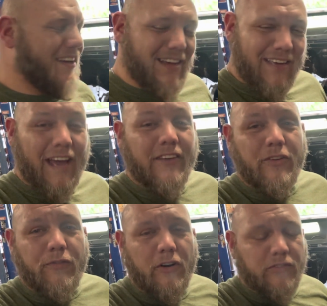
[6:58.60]
Yeah, so
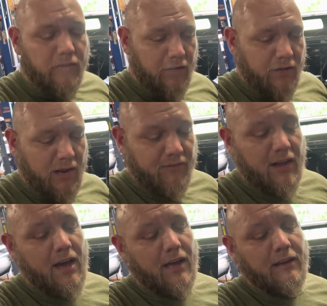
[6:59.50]
far so good. I've
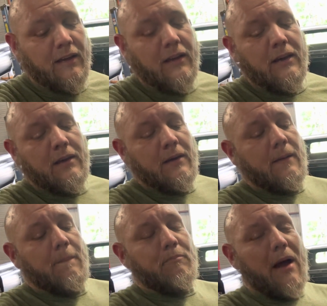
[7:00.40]
got
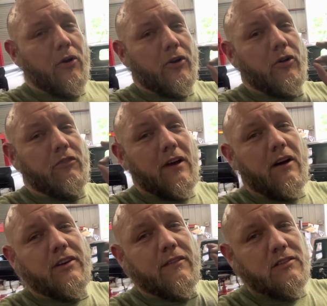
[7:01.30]
powder coated
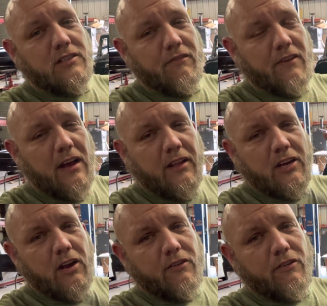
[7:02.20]
valve covers, valley
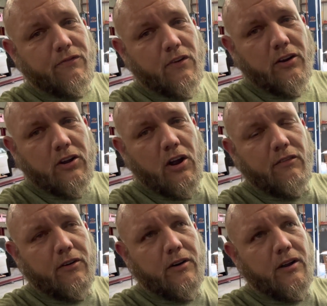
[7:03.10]
cover, front
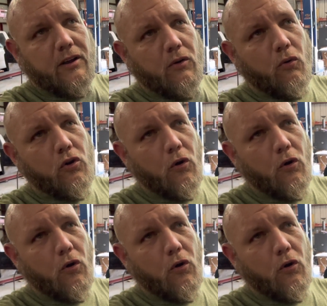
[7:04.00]
cover, oil